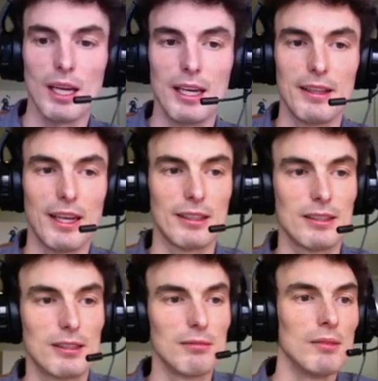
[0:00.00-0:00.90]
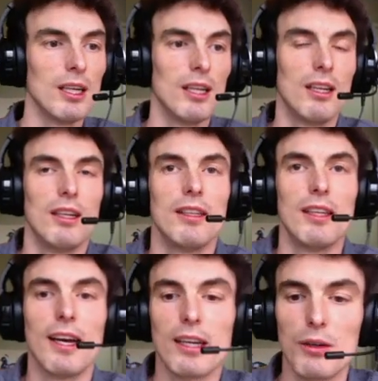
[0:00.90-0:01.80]
and that
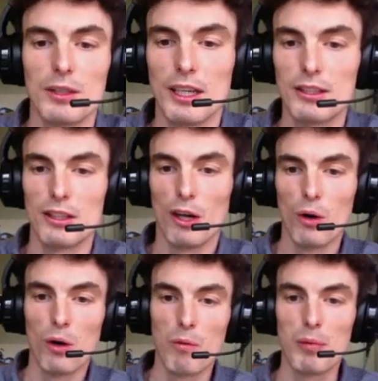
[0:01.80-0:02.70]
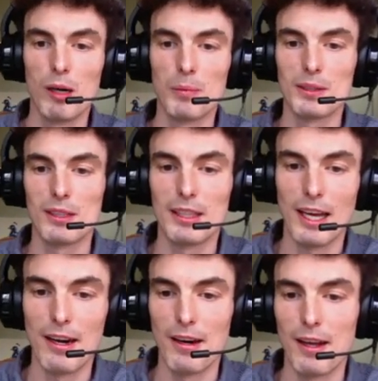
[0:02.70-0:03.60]
goes against the whole purpose of
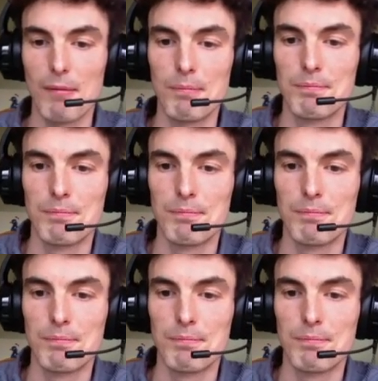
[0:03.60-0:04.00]
the internet.